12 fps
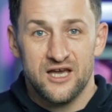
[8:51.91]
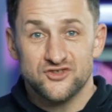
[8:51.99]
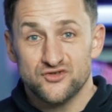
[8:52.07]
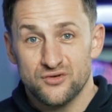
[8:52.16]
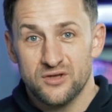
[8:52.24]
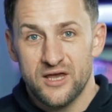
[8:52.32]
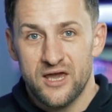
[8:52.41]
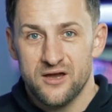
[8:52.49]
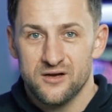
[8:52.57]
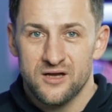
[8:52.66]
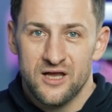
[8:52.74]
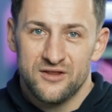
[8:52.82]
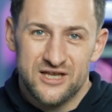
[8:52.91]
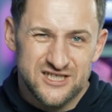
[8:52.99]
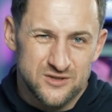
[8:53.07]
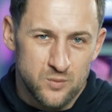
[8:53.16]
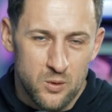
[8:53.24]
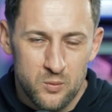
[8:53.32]
extra layer.
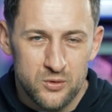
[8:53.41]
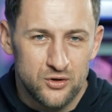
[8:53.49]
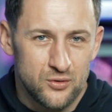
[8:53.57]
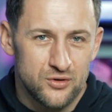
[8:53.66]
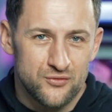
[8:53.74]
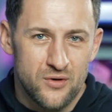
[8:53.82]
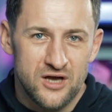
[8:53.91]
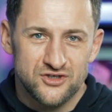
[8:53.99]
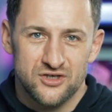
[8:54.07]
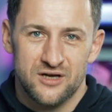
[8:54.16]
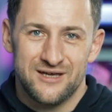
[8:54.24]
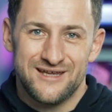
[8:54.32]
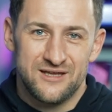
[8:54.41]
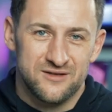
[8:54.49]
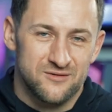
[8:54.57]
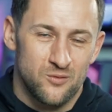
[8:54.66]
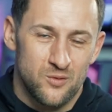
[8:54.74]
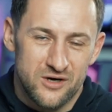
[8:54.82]
That's what we do in Russia.
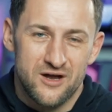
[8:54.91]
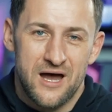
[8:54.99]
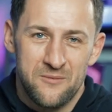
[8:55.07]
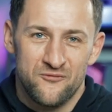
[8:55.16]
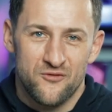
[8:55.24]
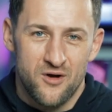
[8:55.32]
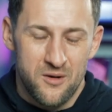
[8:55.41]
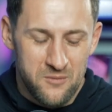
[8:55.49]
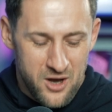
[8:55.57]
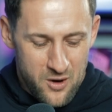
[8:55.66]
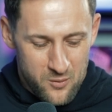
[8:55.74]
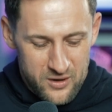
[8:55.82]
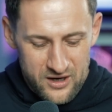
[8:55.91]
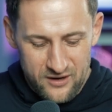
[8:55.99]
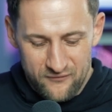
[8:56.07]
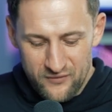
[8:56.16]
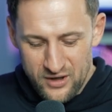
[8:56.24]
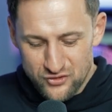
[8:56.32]
In where I'm from, we
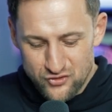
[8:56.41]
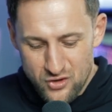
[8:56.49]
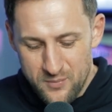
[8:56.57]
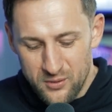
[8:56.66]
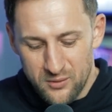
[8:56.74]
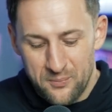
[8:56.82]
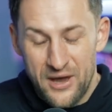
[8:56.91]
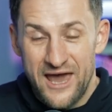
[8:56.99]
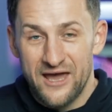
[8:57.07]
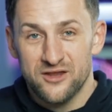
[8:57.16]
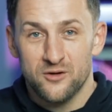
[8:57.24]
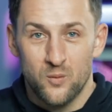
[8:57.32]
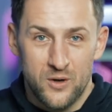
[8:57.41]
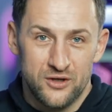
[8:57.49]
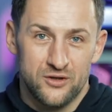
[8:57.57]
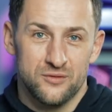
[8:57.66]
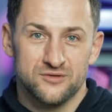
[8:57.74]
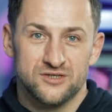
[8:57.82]
have triple pan
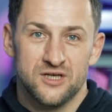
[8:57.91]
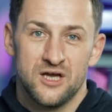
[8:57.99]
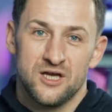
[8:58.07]
windows.